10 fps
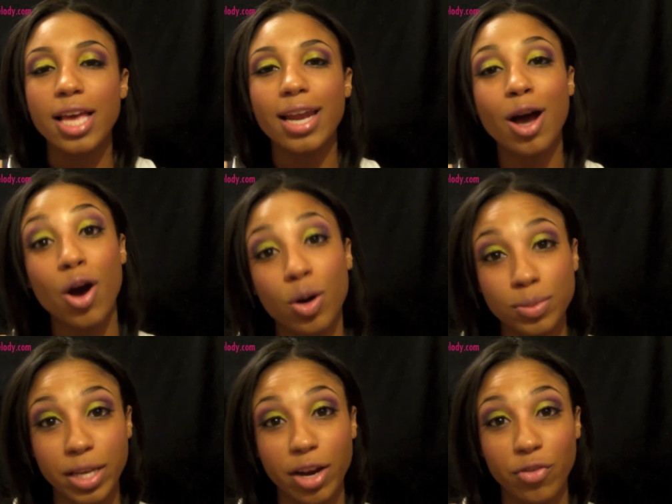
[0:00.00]
And I
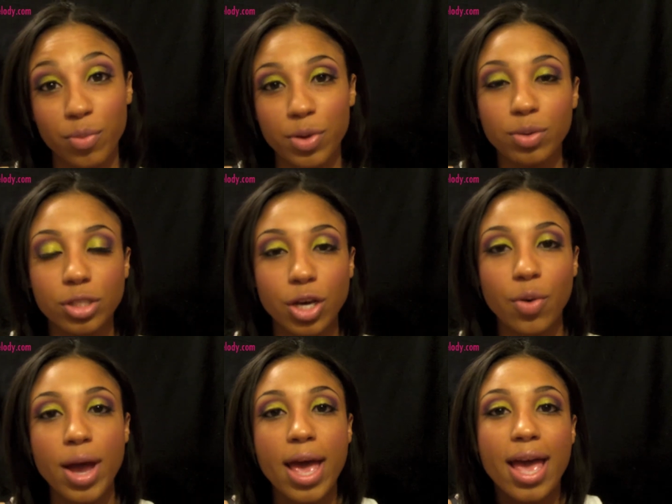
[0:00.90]
hope to hear from you.
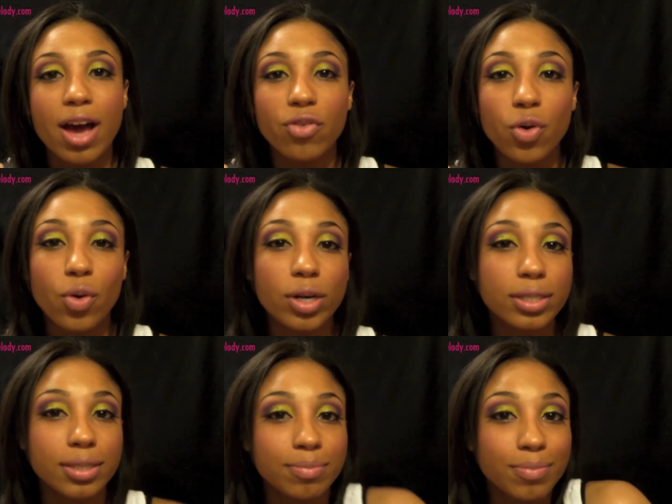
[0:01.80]
So, of
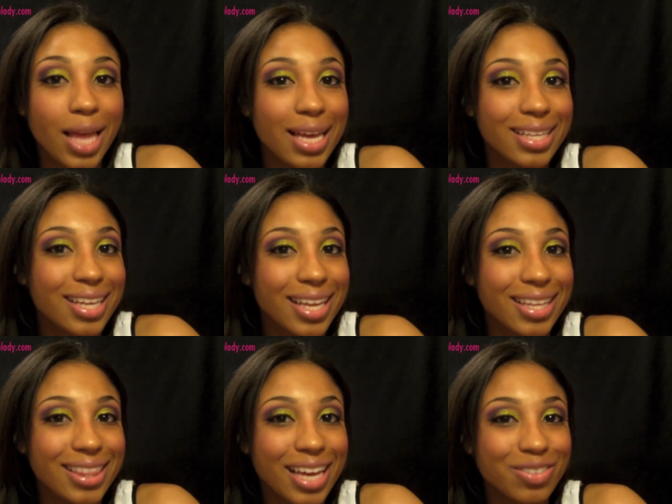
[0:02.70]
course,
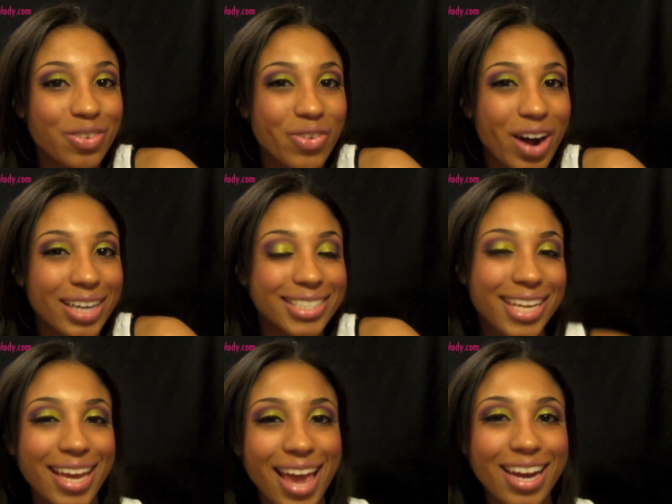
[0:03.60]
thanks for
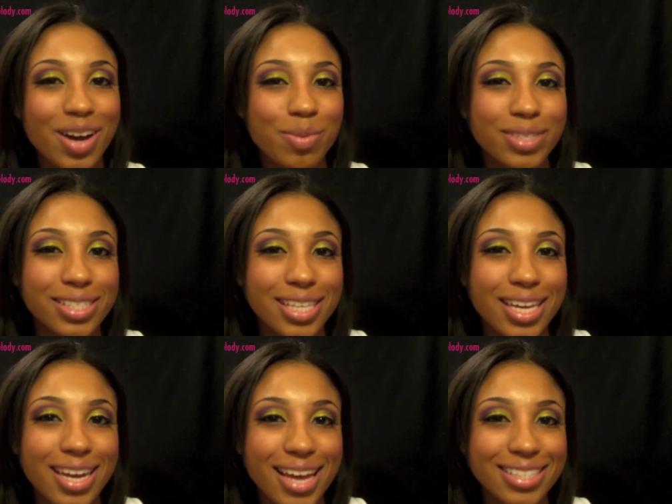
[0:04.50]
watching, and I hope to see
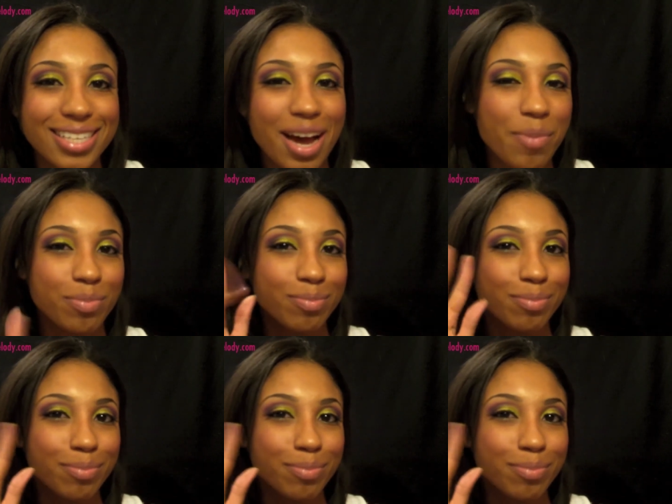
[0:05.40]
you next time.